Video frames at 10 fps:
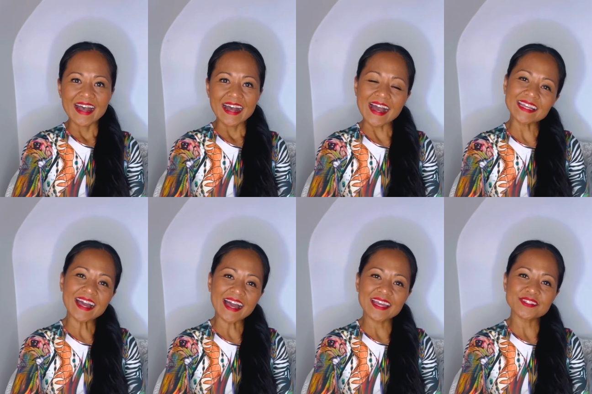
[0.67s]
Hi
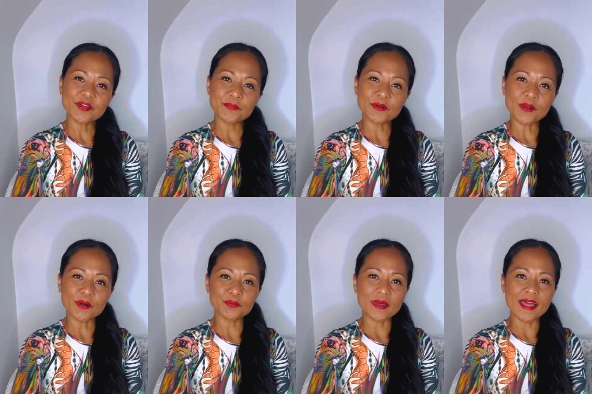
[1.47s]
guys, hope you're
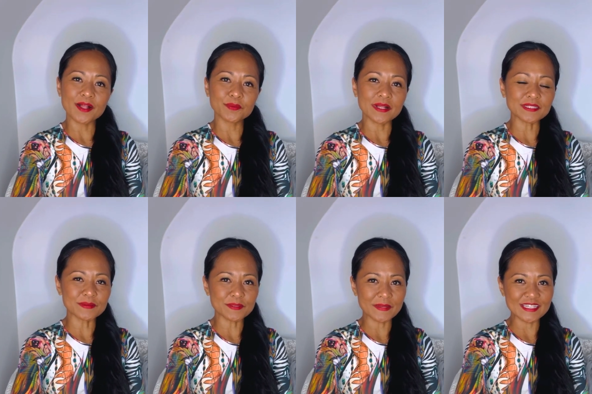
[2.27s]
all well. Welcome
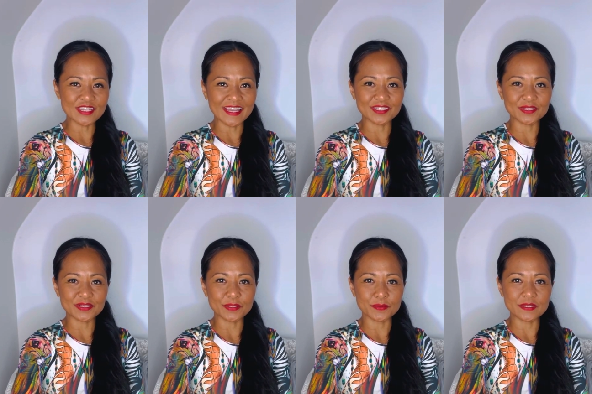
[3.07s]
to my channel,
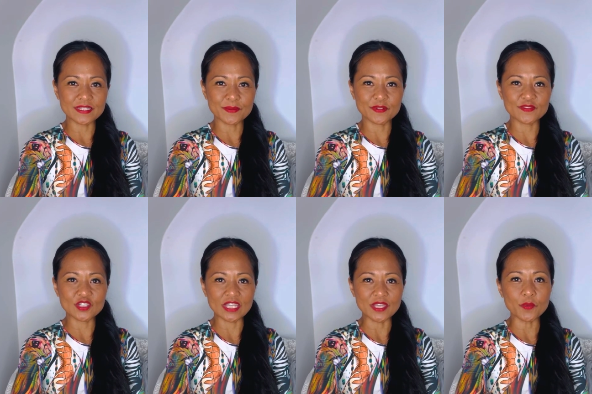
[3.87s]
The Wisdom of
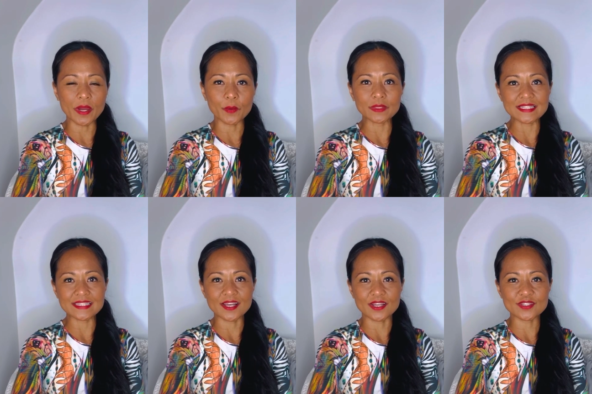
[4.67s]
G, where we
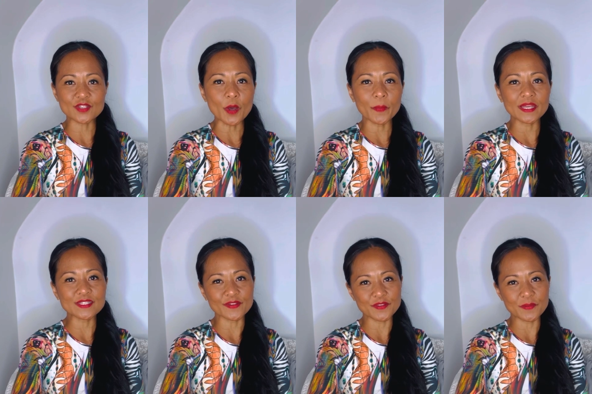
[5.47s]
discuss topics
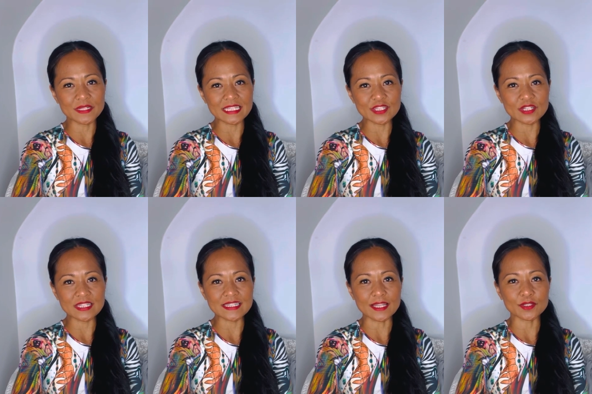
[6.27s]
of human
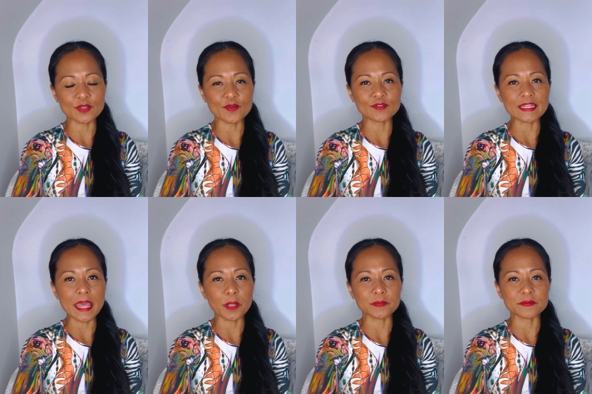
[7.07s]
interest that could hopefully
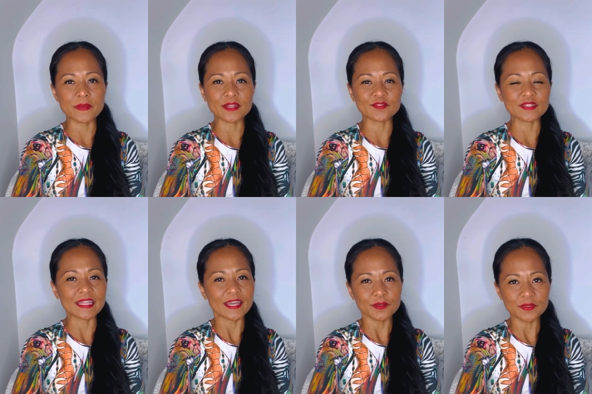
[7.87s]
help and benefit
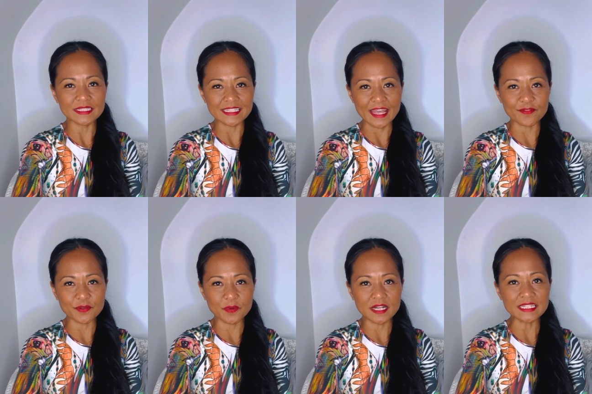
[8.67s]
anyone and
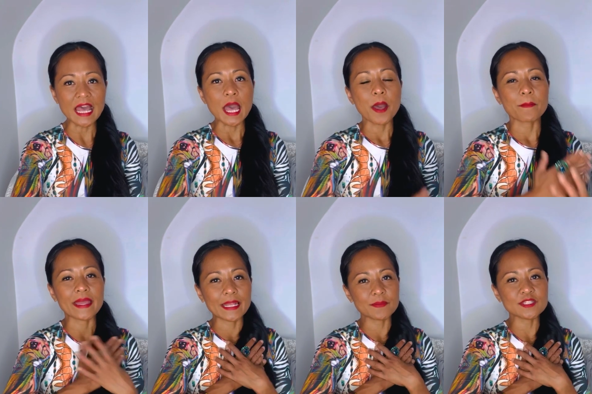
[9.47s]
everyone. My
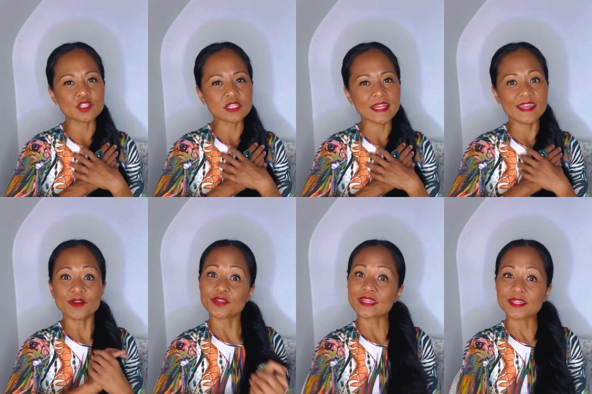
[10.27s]
name is Janae, or
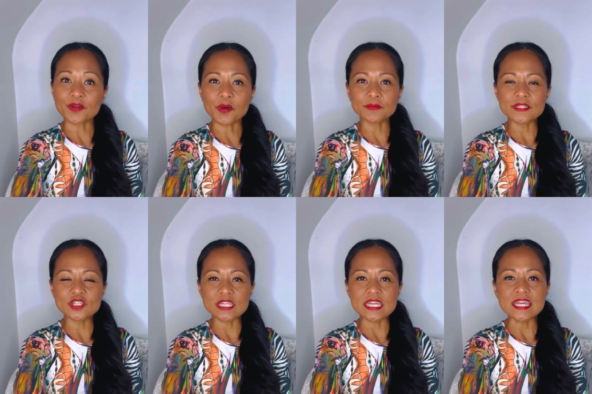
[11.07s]
you can call me
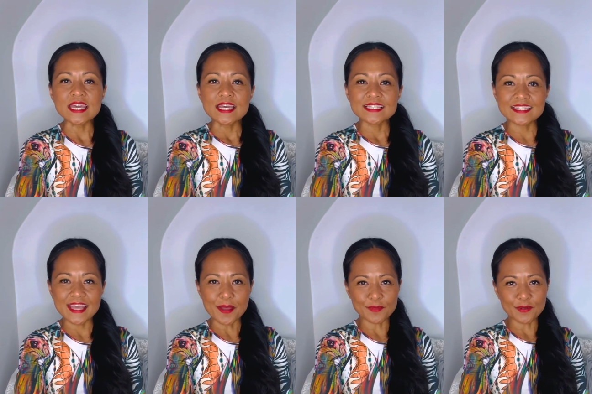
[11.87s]
G. Today
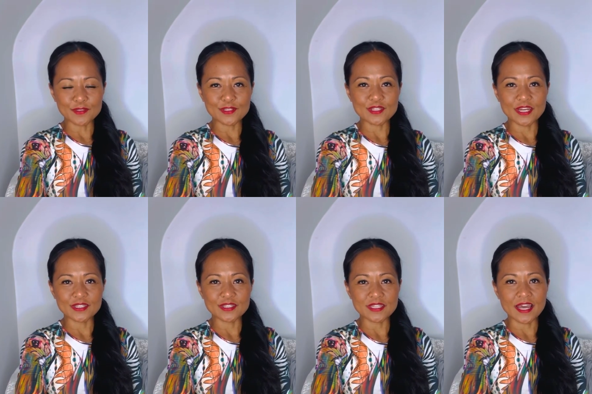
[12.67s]
I'm going to share
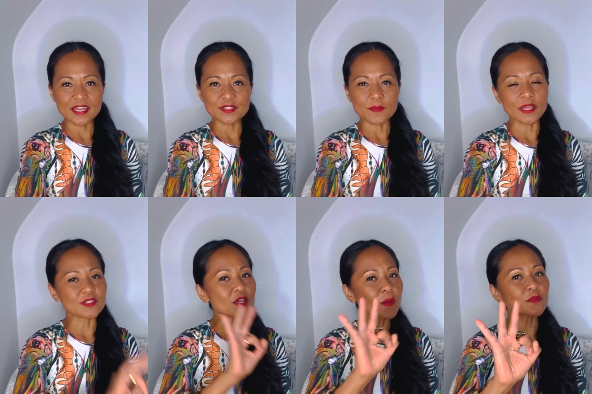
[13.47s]
to you guys my
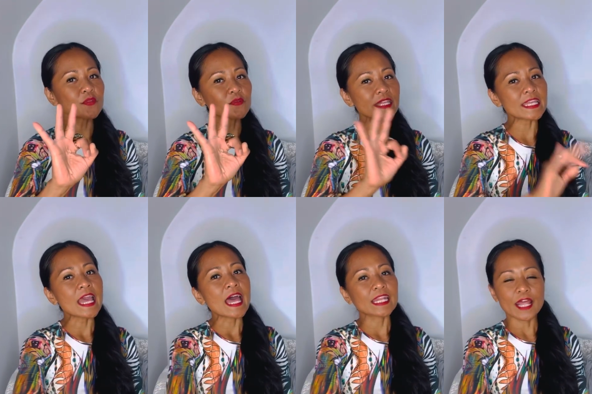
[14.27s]
top 3
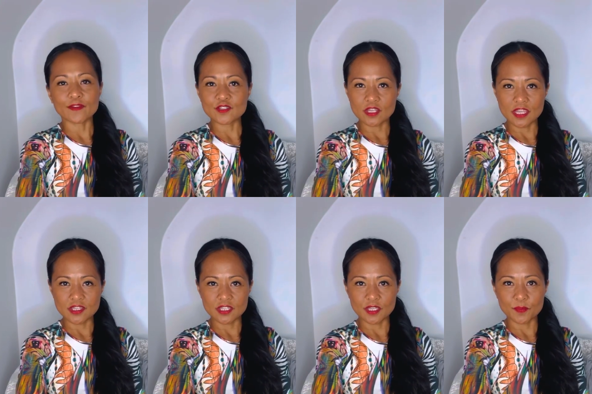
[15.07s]

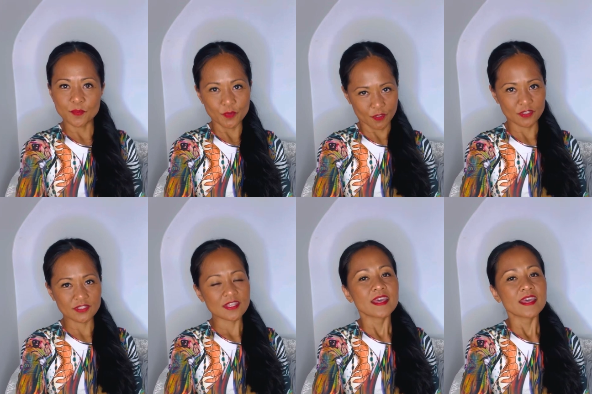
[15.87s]
life-changing books.